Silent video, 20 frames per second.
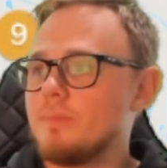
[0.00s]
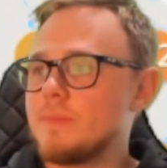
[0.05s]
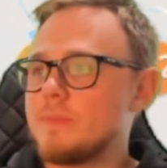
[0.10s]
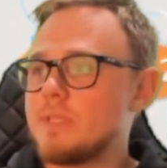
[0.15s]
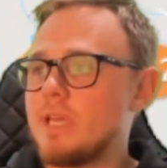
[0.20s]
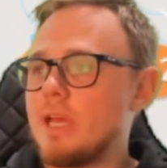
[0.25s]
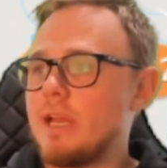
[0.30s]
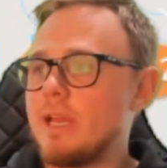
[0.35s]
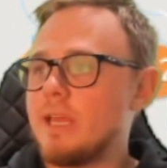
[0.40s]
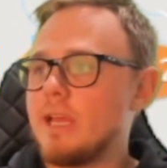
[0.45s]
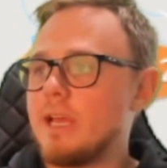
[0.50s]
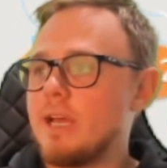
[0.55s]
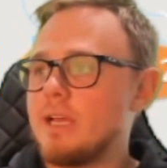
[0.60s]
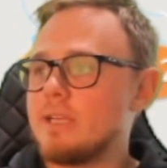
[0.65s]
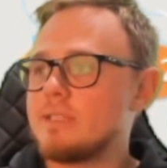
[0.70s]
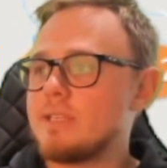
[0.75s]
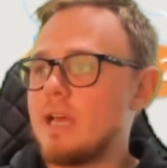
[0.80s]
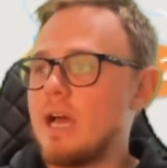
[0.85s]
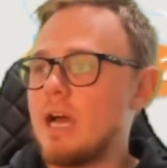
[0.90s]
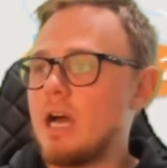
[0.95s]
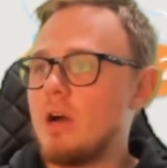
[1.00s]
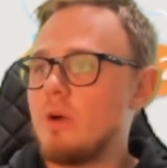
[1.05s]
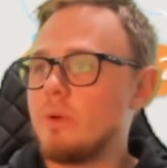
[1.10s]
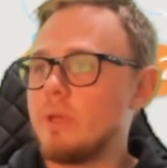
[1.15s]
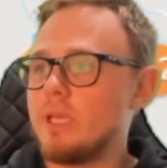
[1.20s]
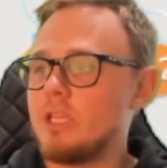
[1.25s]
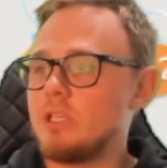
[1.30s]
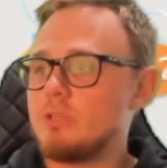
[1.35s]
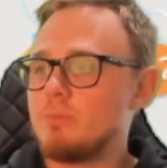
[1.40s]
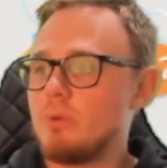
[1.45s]
telling us how
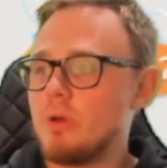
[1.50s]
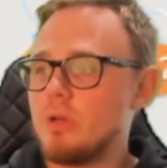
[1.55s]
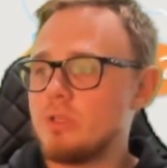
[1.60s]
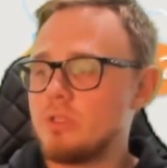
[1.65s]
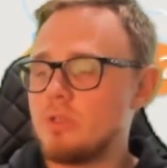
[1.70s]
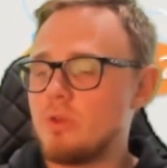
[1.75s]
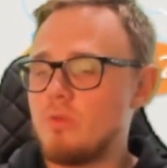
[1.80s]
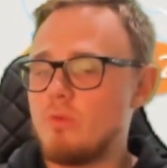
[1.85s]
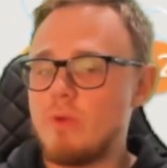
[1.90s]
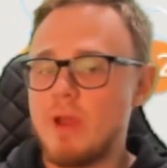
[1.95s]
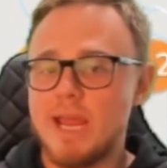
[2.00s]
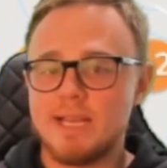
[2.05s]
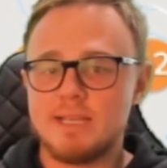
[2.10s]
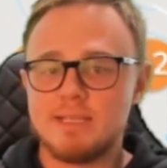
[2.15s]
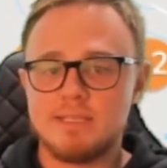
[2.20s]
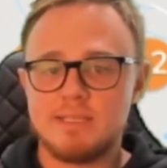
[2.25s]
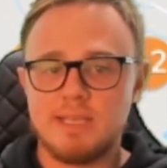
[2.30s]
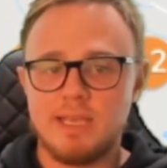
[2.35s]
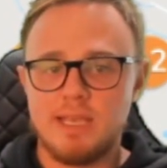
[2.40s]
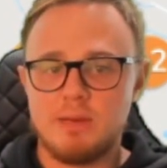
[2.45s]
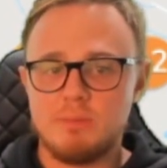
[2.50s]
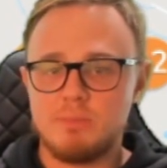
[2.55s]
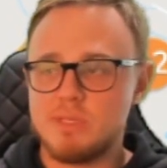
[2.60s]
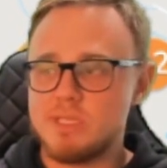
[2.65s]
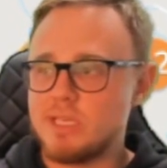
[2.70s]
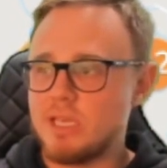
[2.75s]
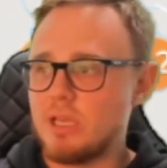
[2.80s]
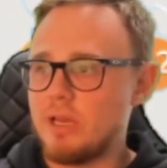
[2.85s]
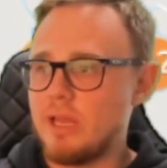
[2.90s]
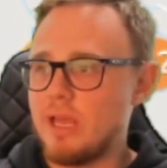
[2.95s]
each person ranks in a
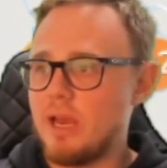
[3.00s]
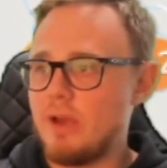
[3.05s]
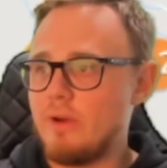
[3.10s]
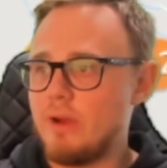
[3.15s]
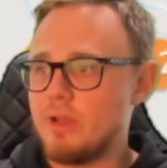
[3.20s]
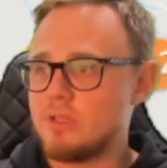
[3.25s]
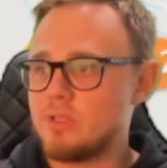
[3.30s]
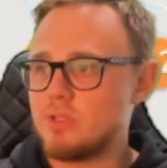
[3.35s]
particular area.